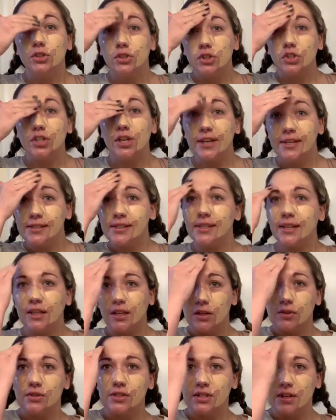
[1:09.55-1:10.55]
Chesley
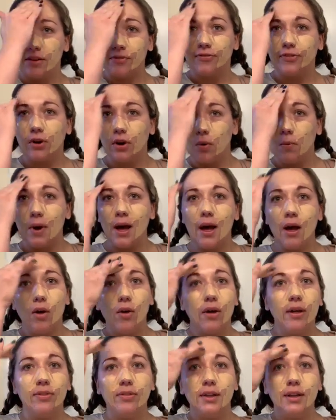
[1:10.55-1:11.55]
used it for a
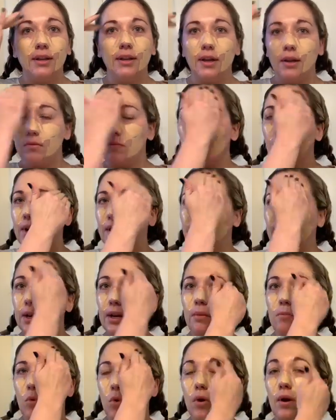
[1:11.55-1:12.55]
while and then didn't want it
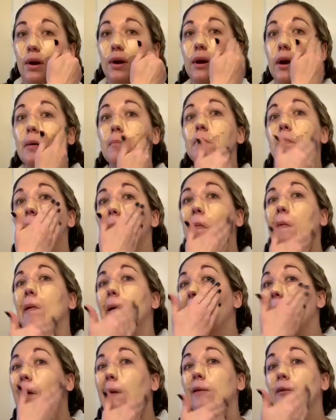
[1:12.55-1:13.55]
anymore, and
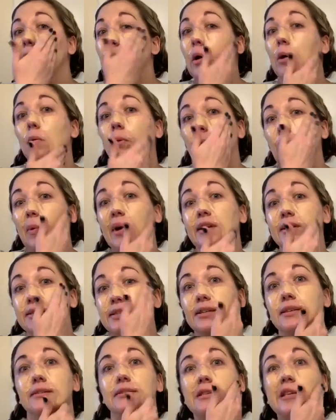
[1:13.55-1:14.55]
I do not want to
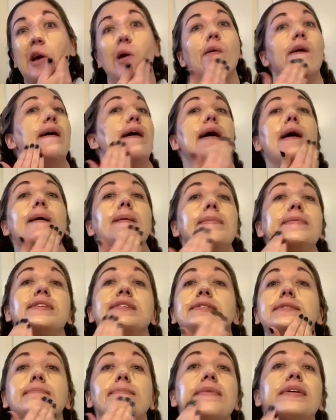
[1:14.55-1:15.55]
waste it, so I'm
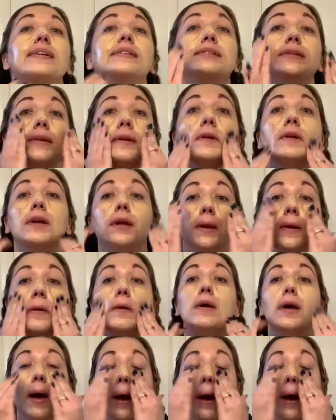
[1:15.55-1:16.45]
just mixing it in.